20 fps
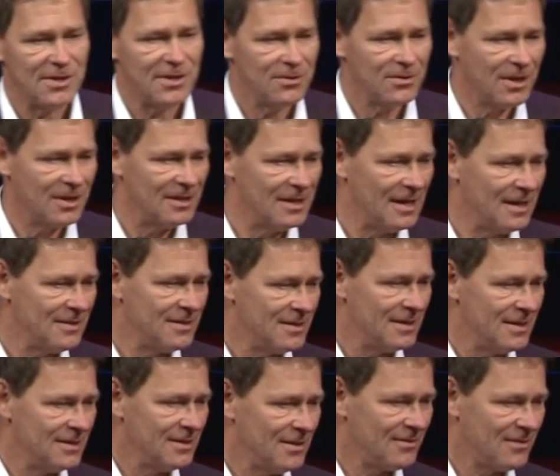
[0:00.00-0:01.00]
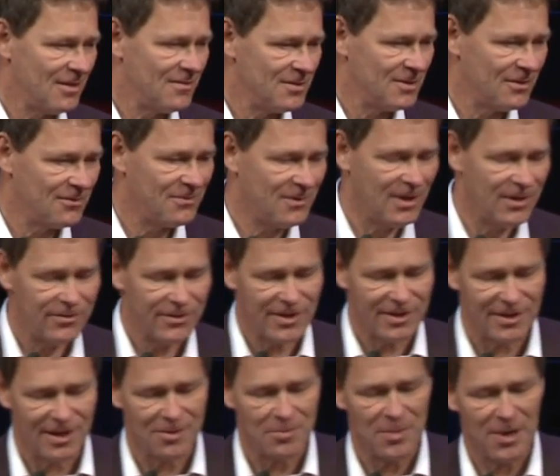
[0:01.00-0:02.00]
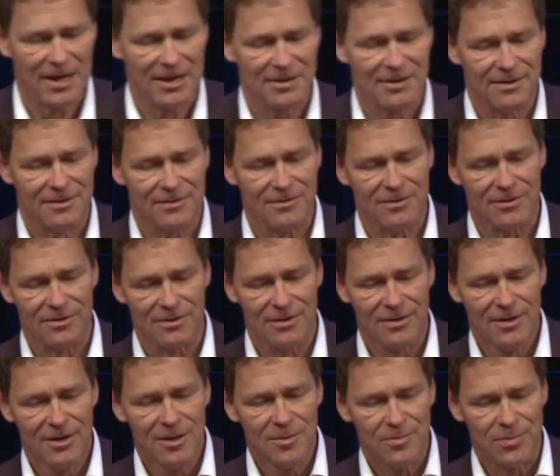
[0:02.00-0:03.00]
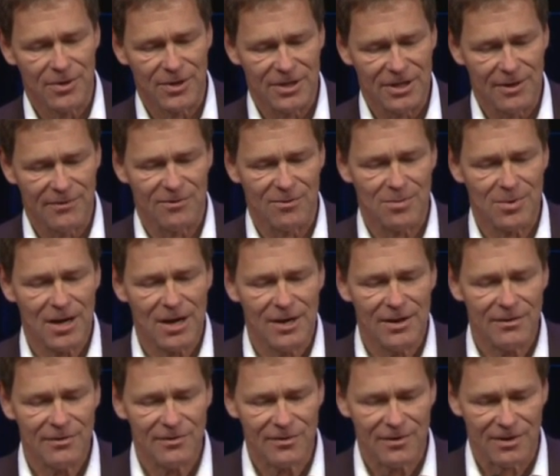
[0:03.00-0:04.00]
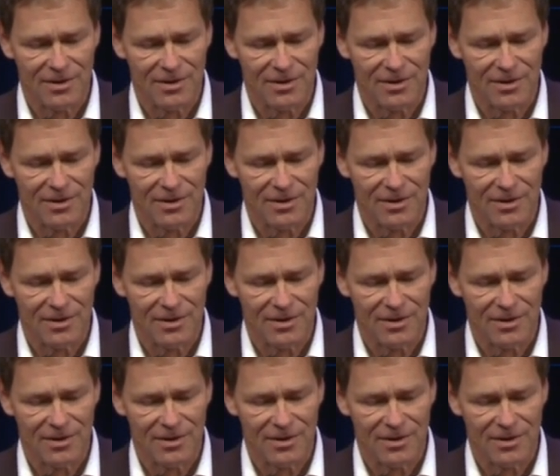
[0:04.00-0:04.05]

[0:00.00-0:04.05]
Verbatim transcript: there, you can land there, and it's, everything's fine. You can get back and uh, bring enough supplies.